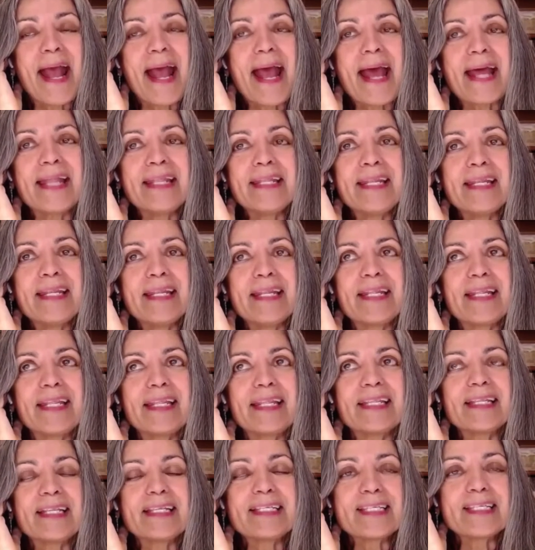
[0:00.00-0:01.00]
And
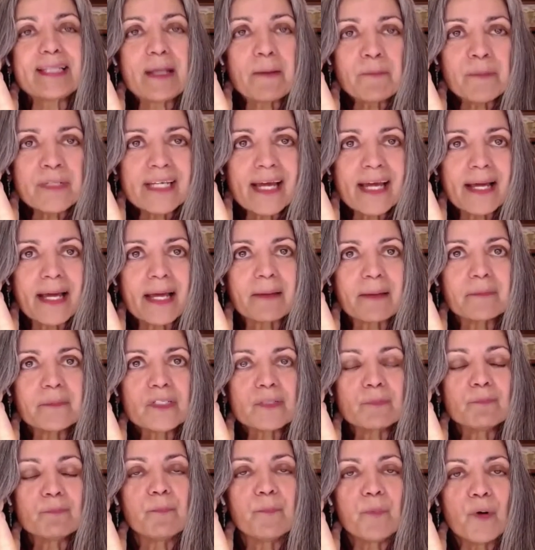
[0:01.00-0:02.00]

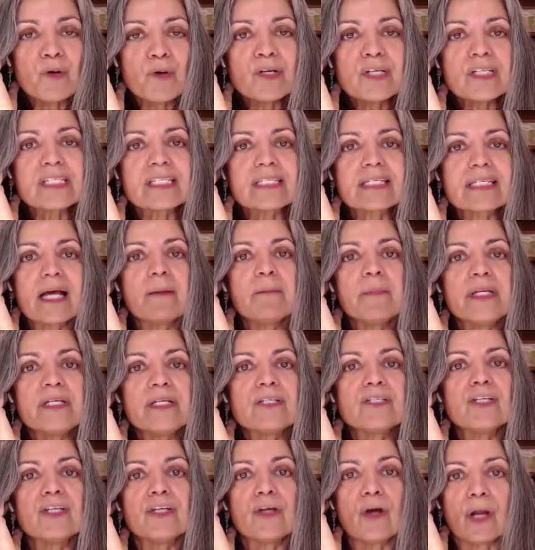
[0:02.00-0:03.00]
sometimes books come
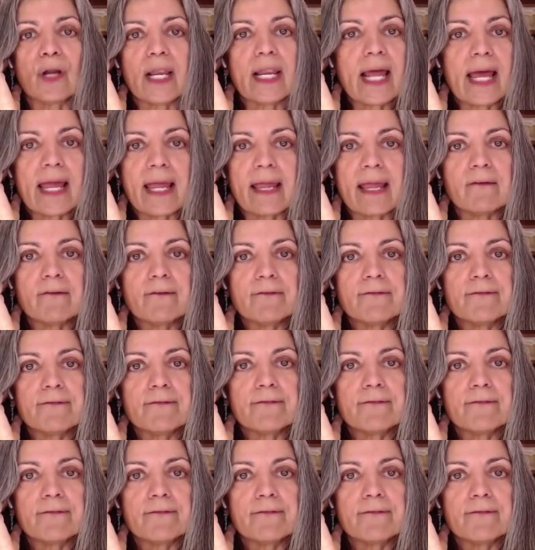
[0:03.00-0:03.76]
into your life